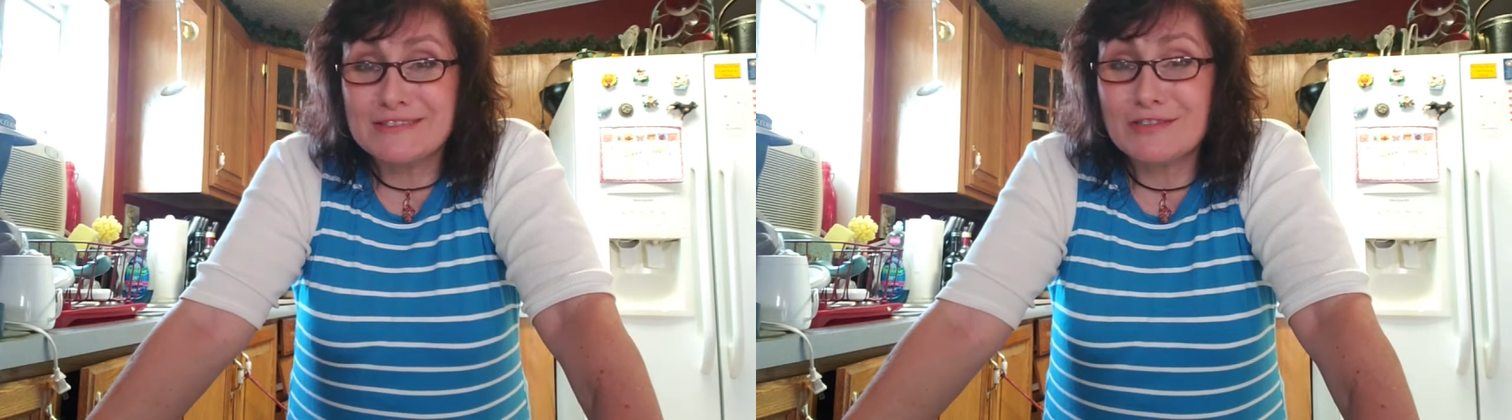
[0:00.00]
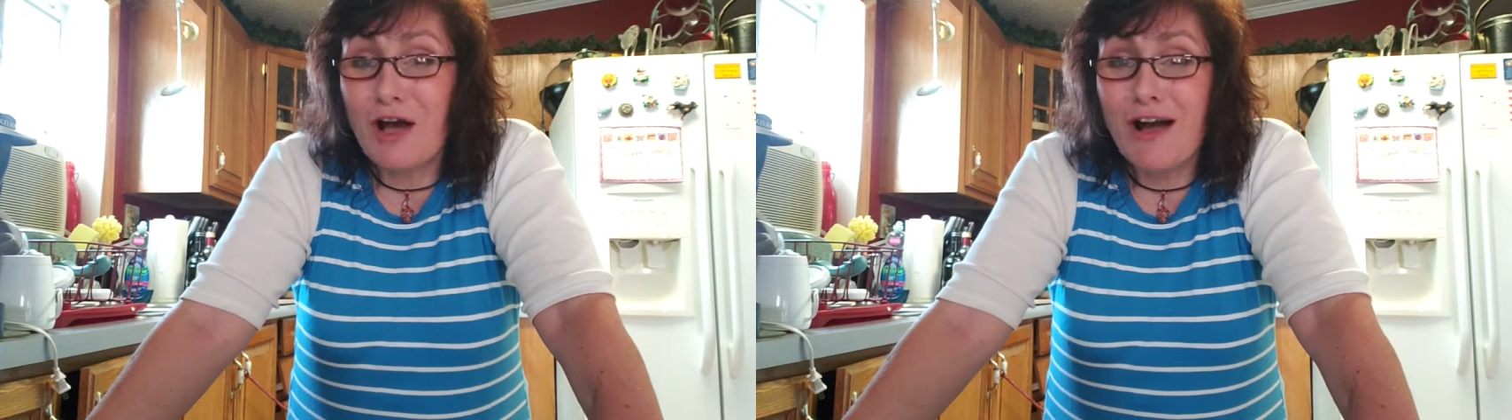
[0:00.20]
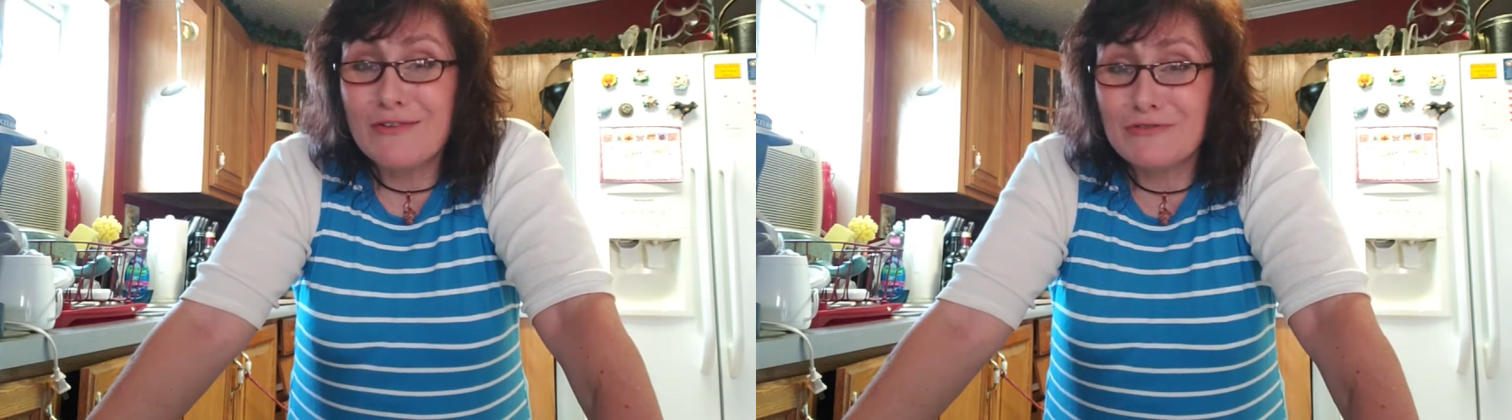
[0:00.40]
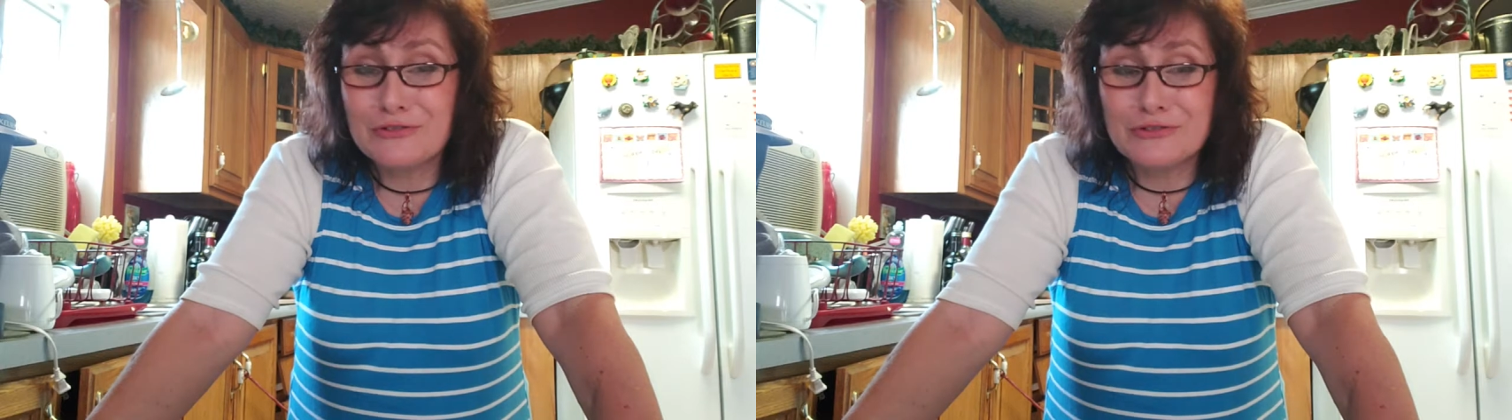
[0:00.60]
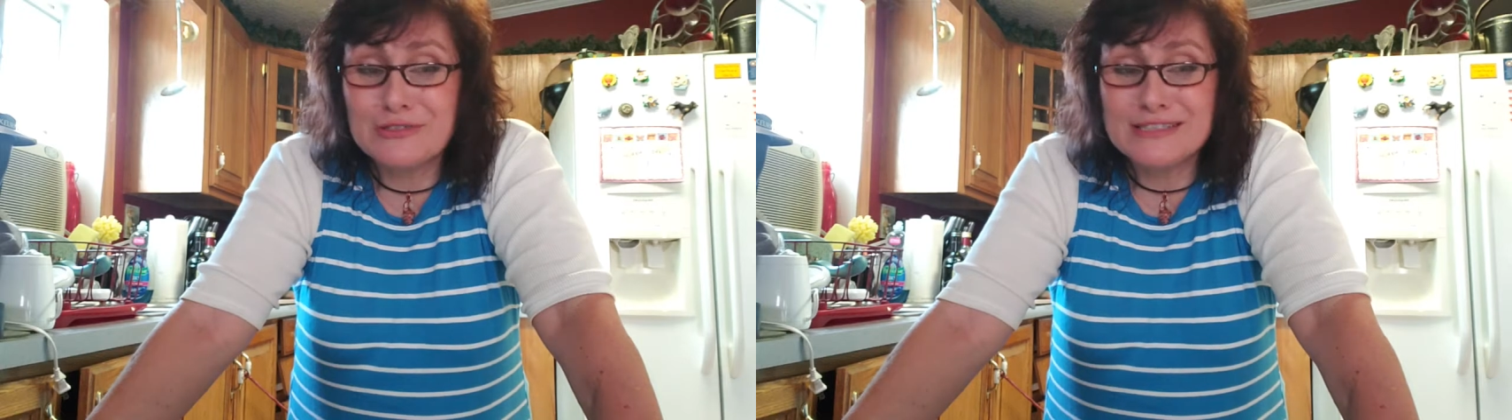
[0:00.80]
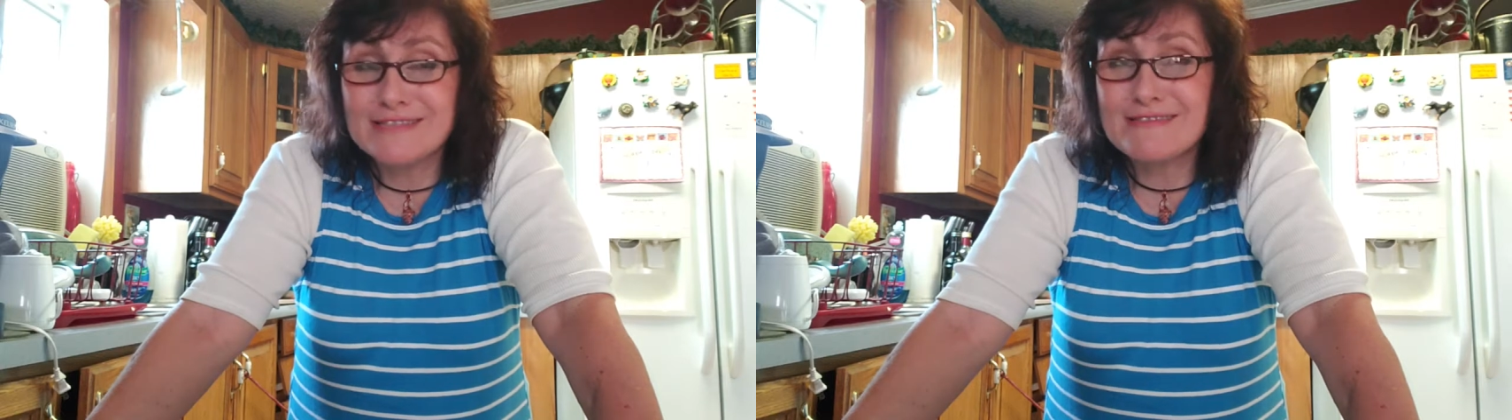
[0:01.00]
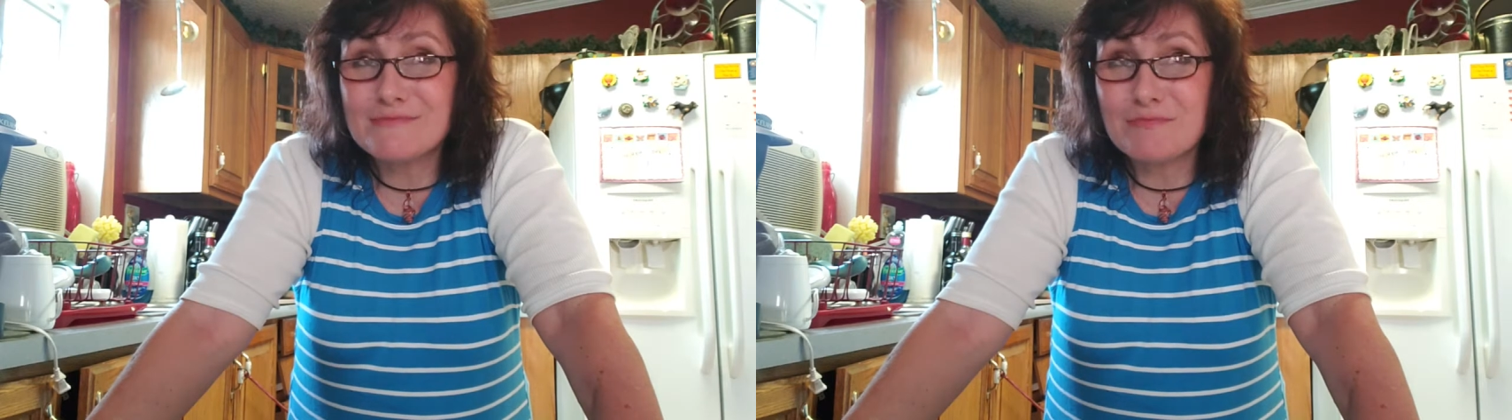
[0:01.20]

Dog food is